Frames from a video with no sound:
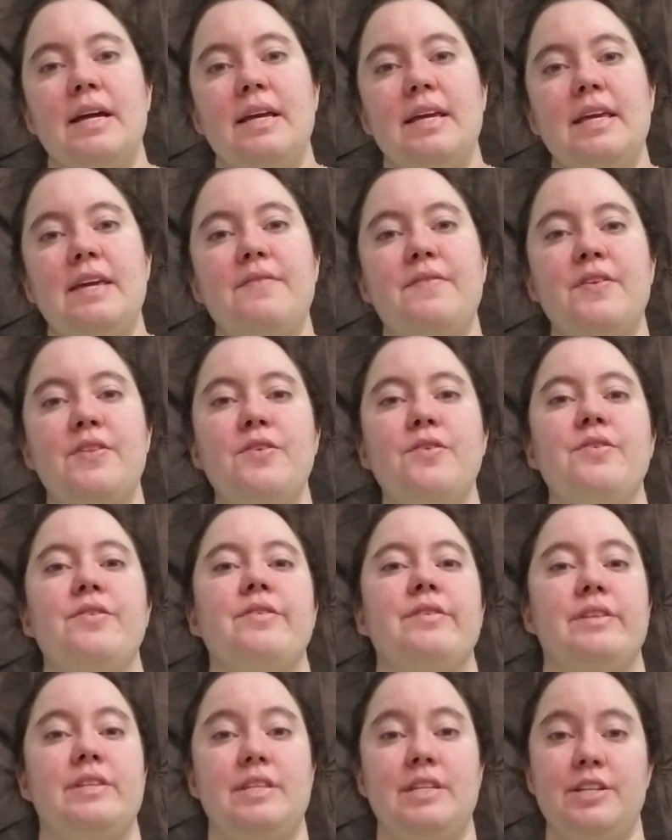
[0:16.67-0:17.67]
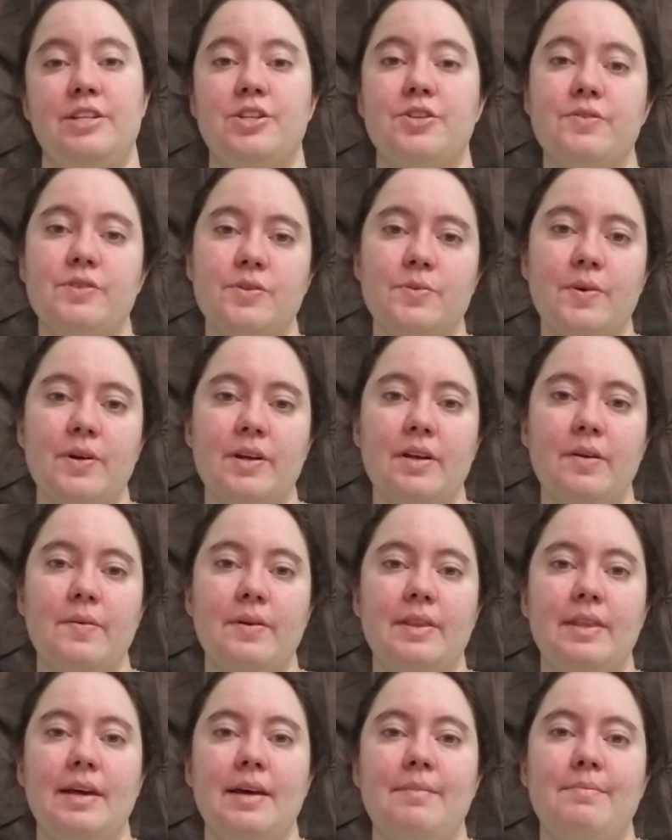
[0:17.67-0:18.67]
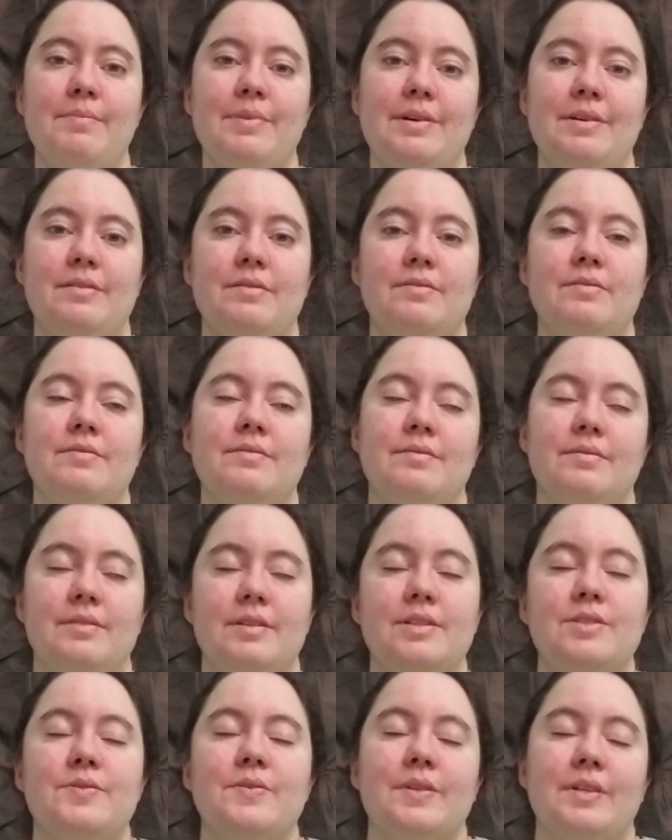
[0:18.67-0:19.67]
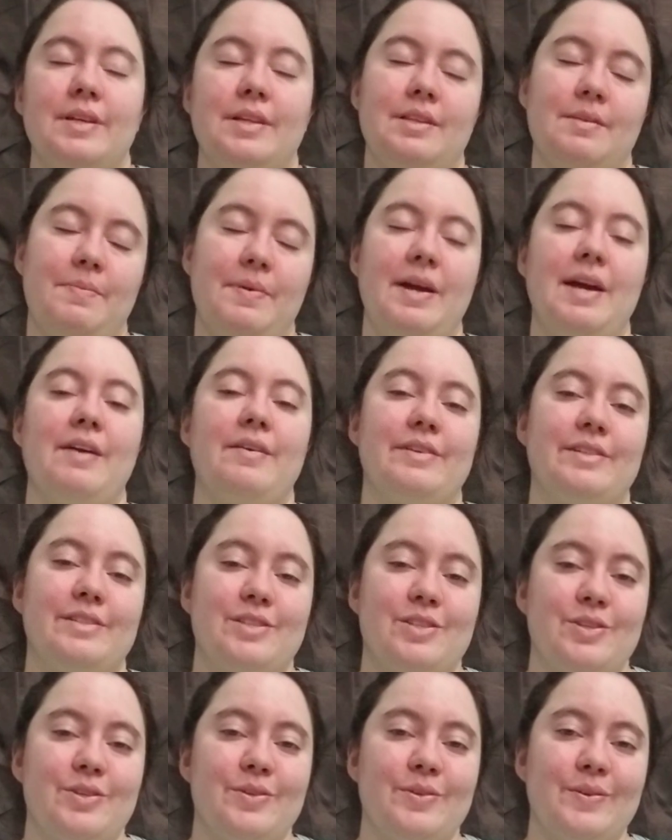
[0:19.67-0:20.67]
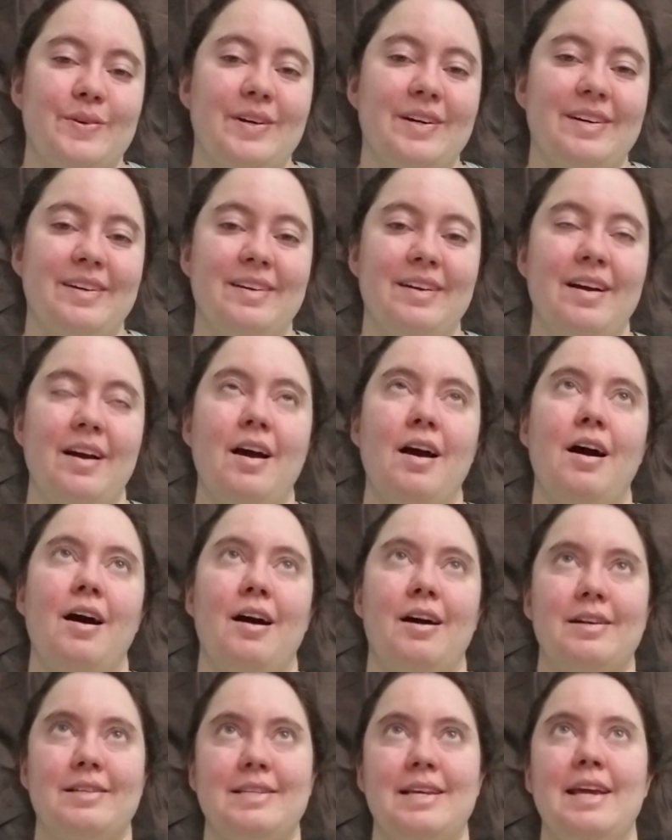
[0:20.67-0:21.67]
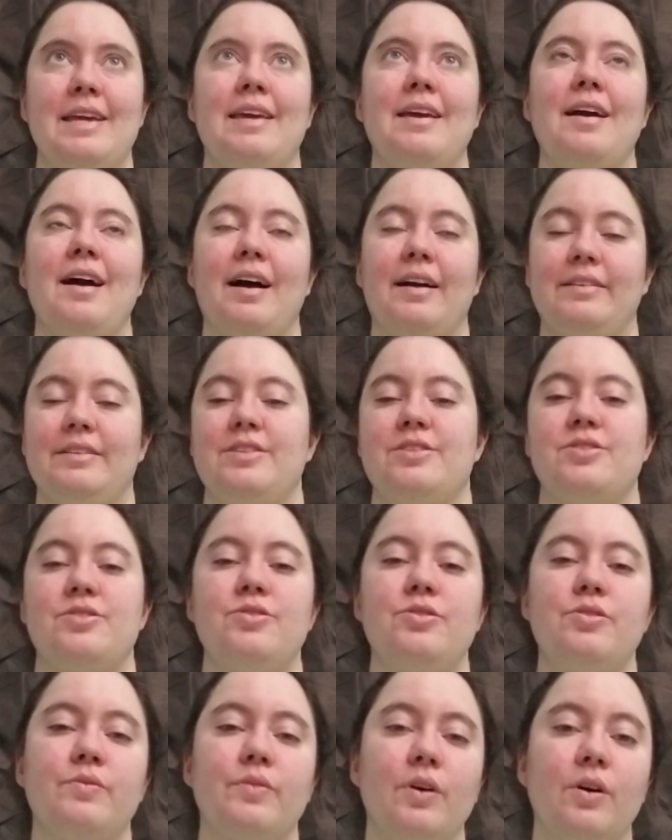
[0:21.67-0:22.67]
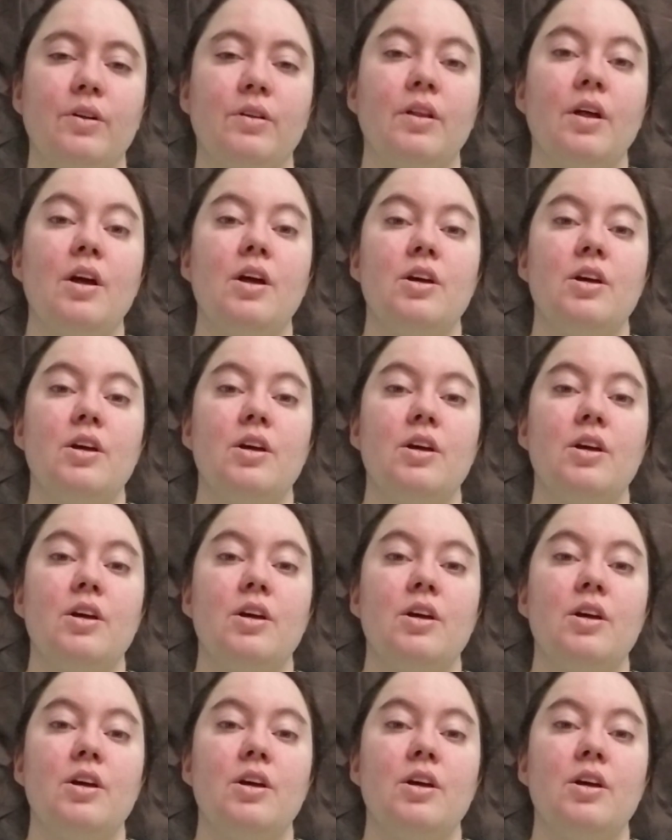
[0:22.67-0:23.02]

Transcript: even though they're teachers working with them, but it's really the parents who are taking on this new role.